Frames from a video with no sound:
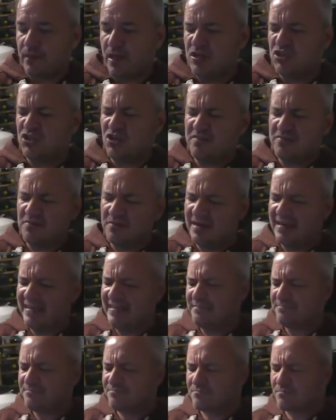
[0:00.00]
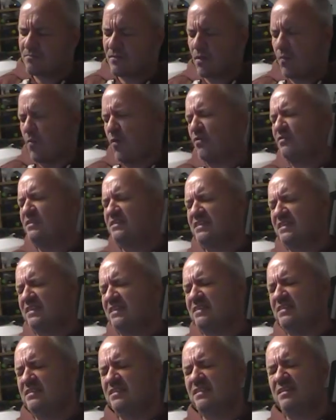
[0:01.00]
So for me, what this
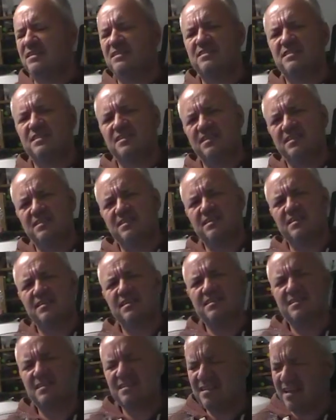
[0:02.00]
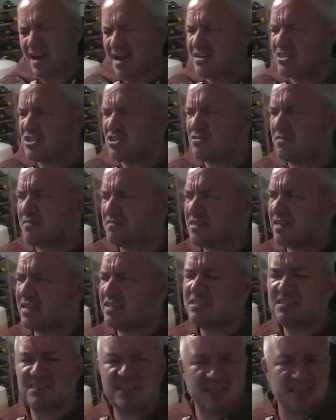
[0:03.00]
is a nice enough
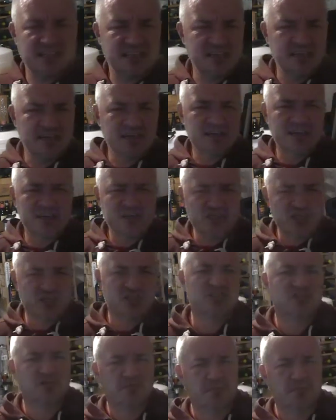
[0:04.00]
tasting ginger